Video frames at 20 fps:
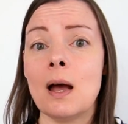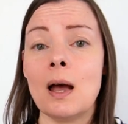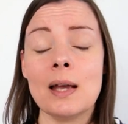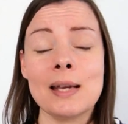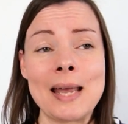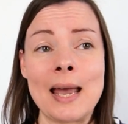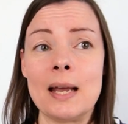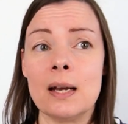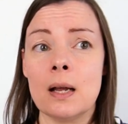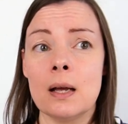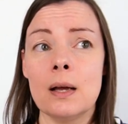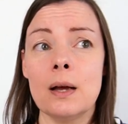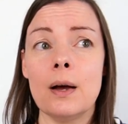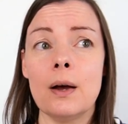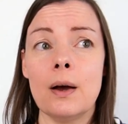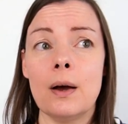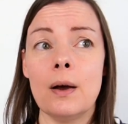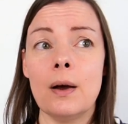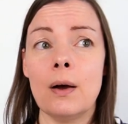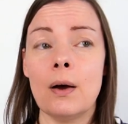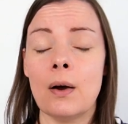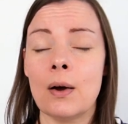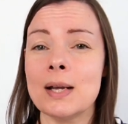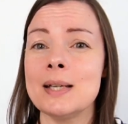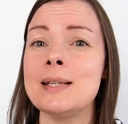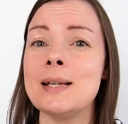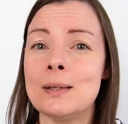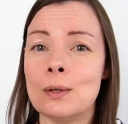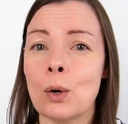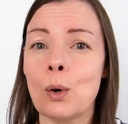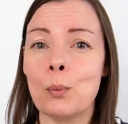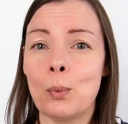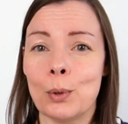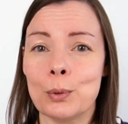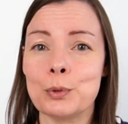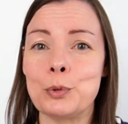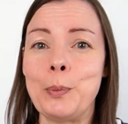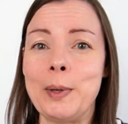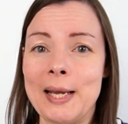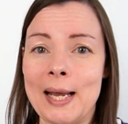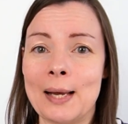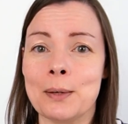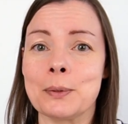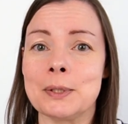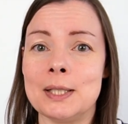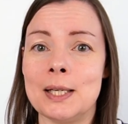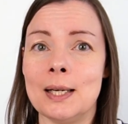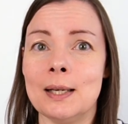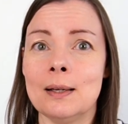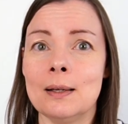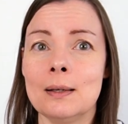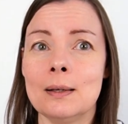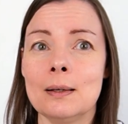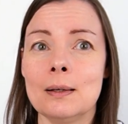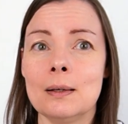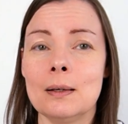Again, I did not want to be counting.